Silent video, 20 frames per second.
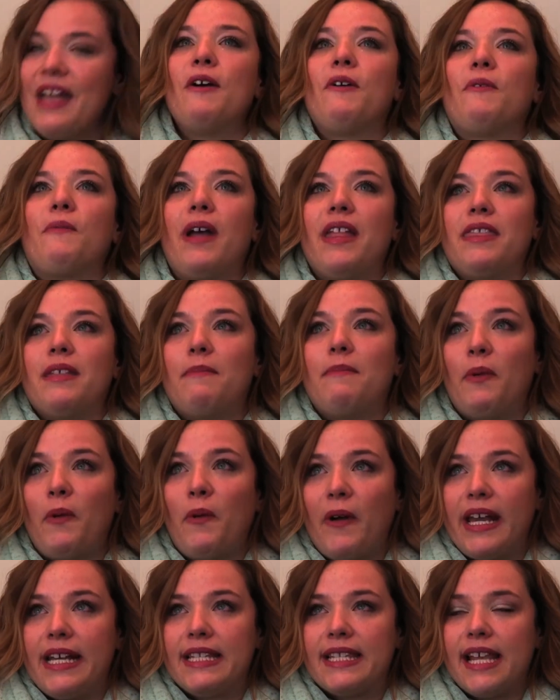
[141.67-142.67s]
When the
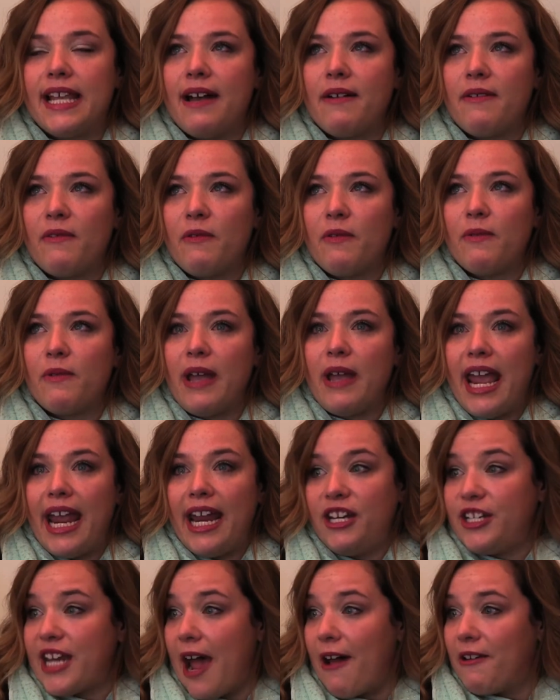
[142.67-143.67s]
boys
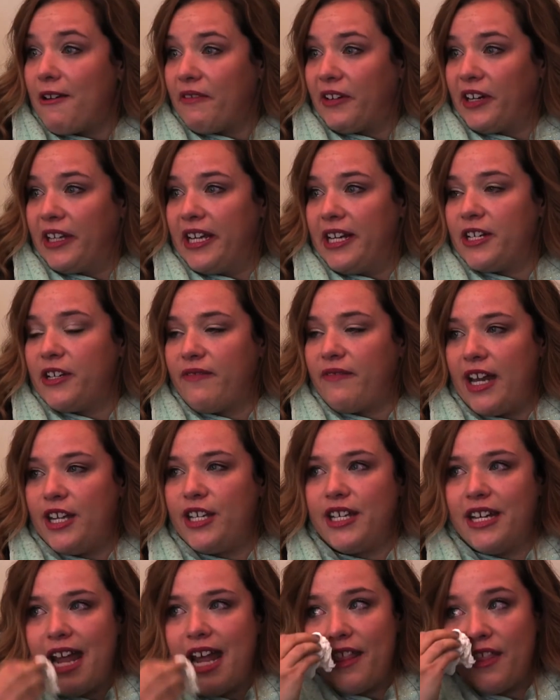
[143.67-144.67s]
aged out of early
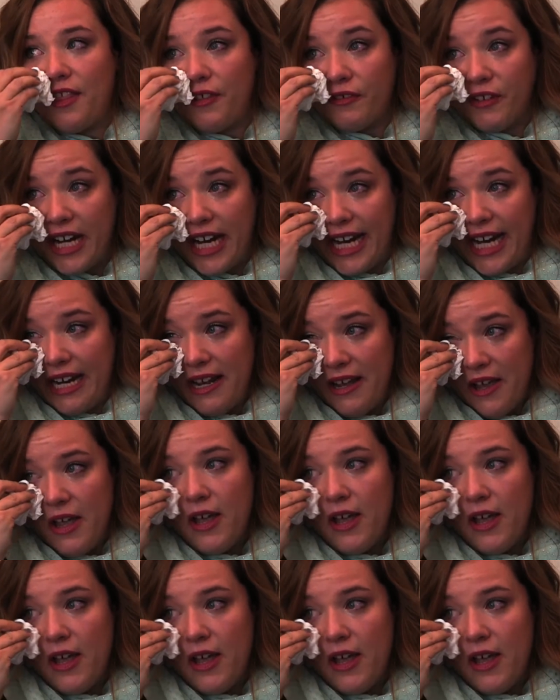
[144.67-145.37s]
intervention at 3,